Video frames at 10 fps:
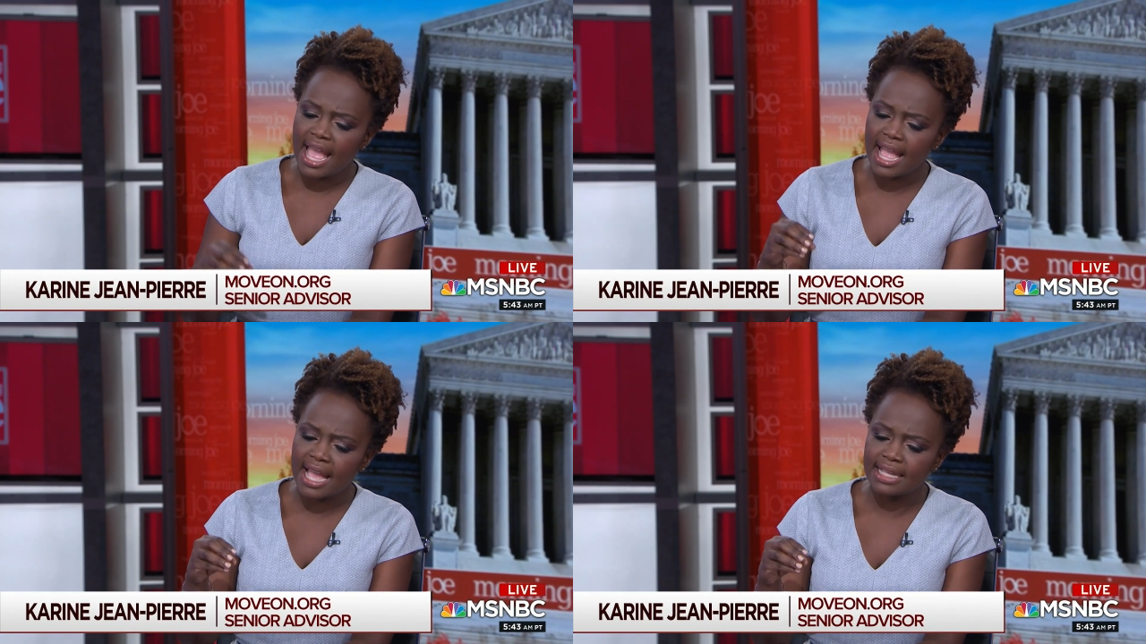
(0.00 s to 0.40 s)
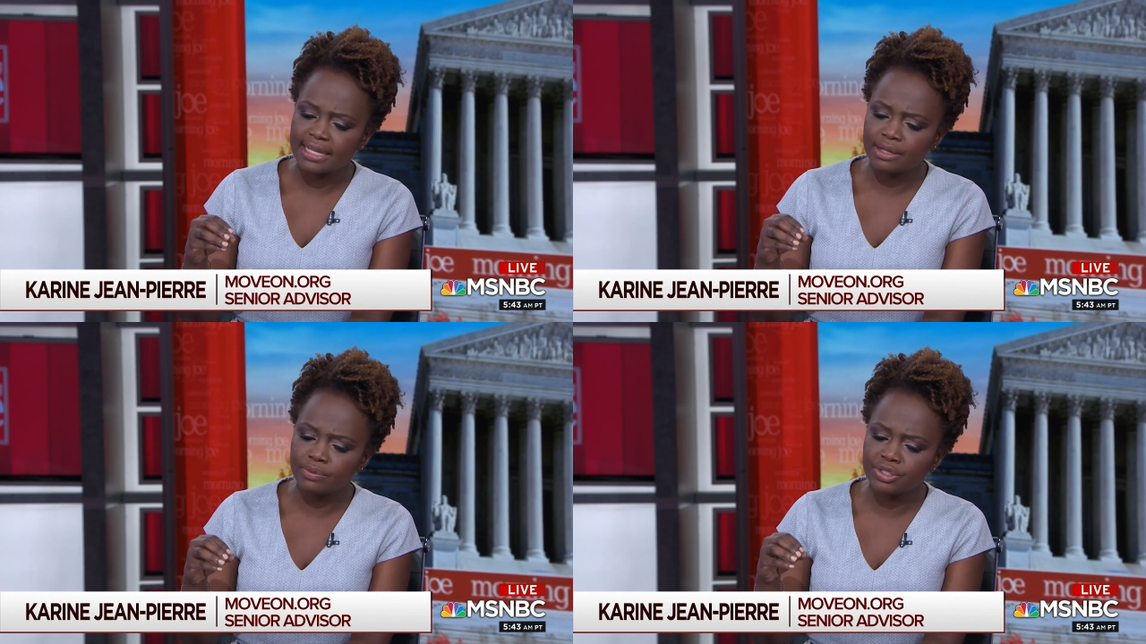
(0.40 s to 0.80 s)
And
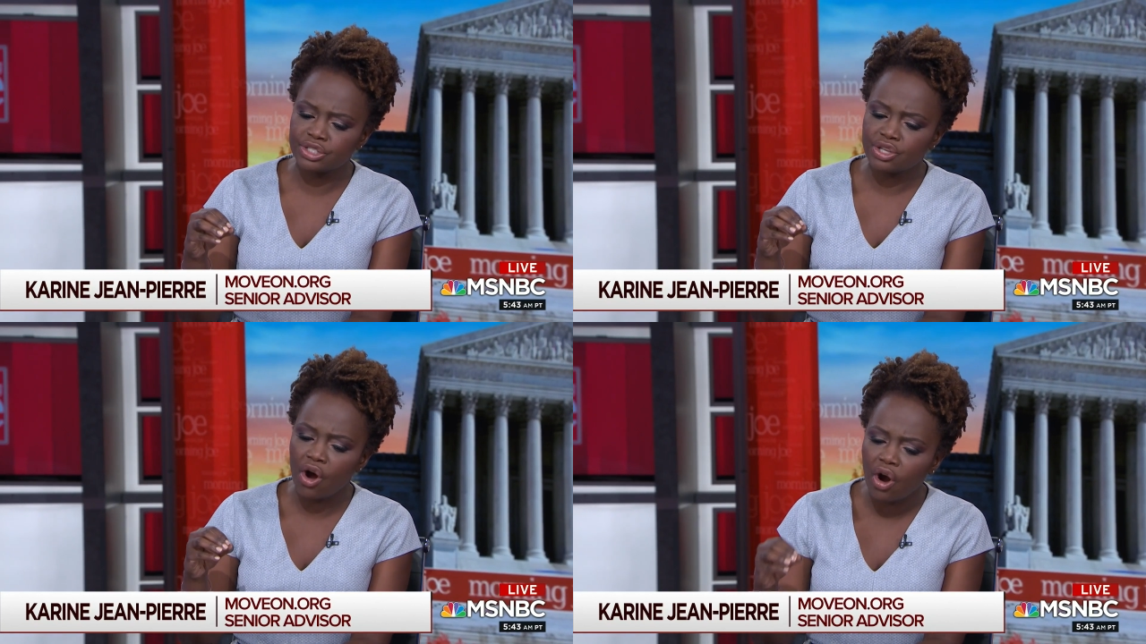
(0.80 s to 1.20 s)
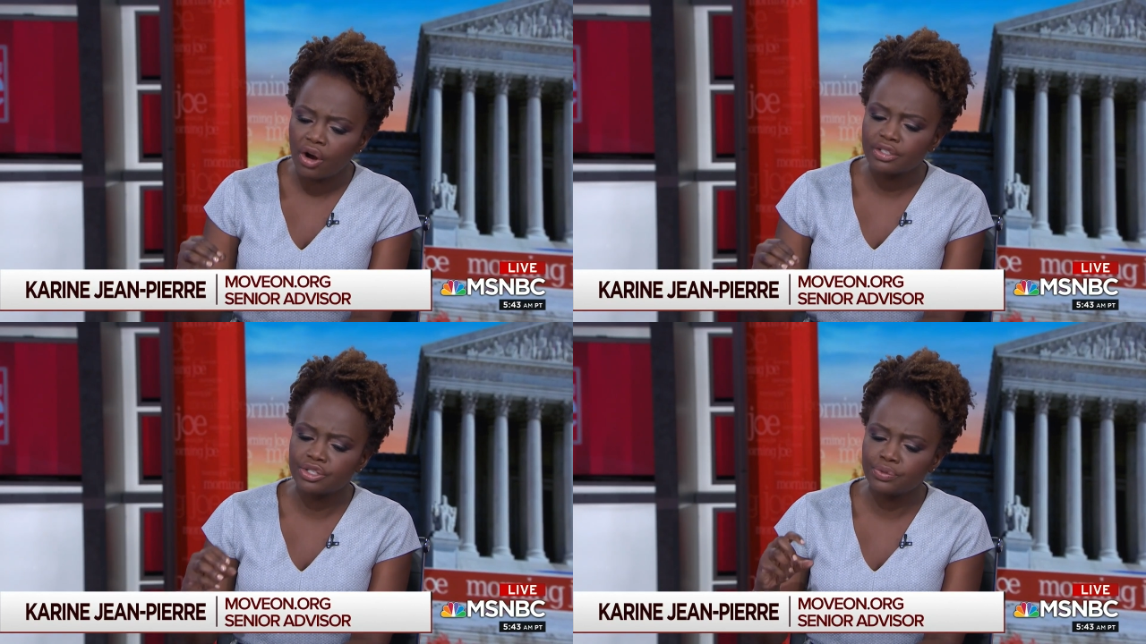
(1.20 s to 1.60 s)
it was just
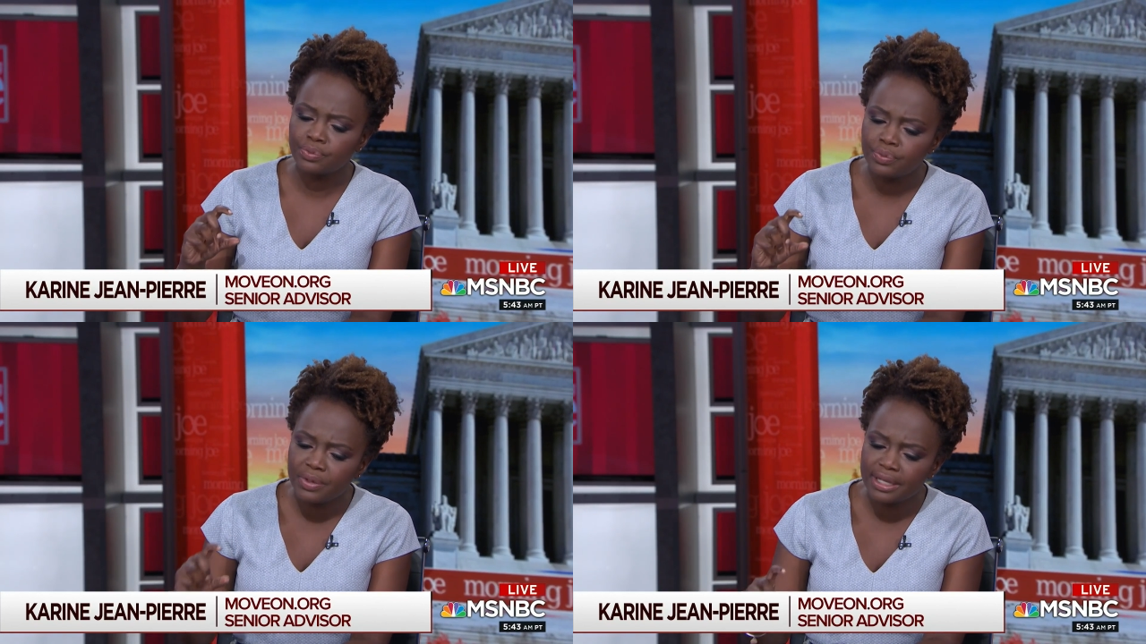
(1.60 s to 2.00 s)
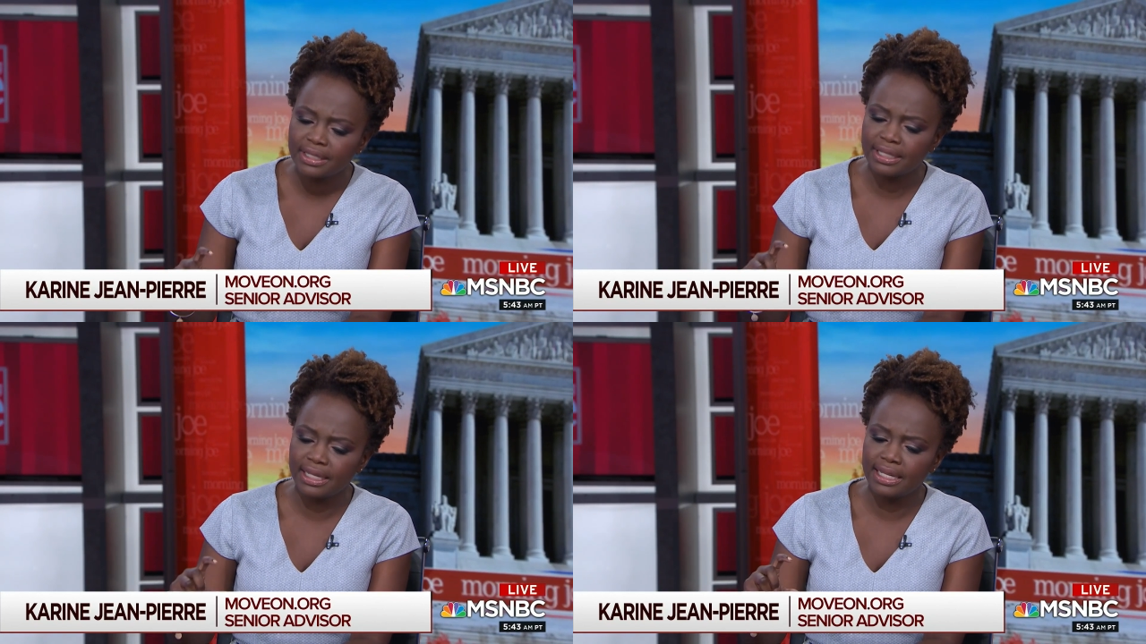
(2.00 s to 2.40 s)
hard to
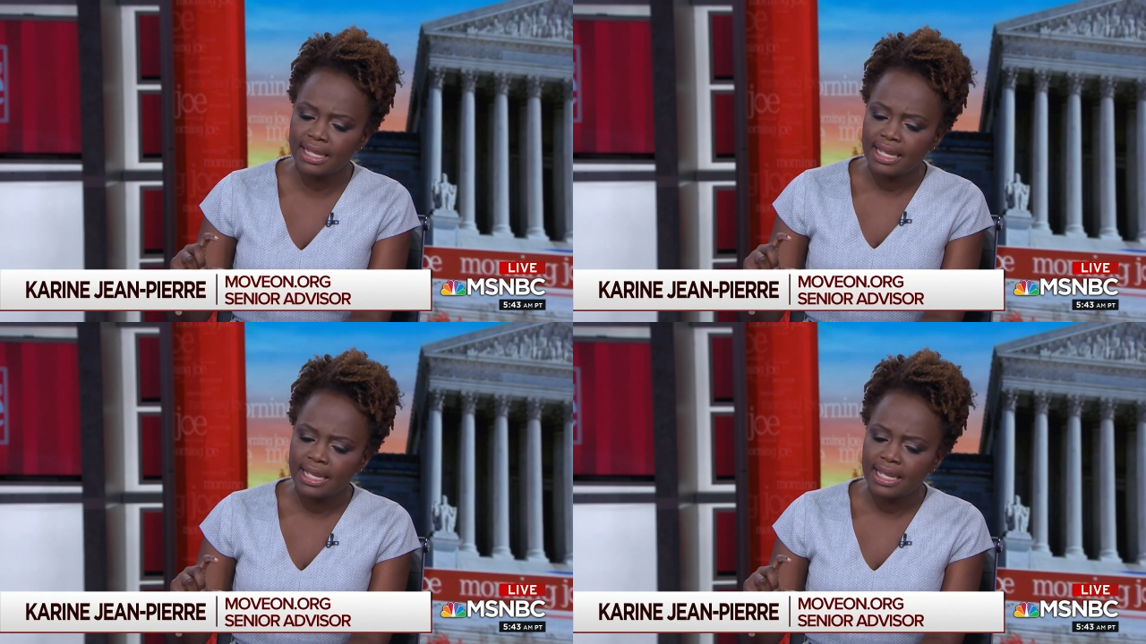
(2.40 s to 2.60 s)
really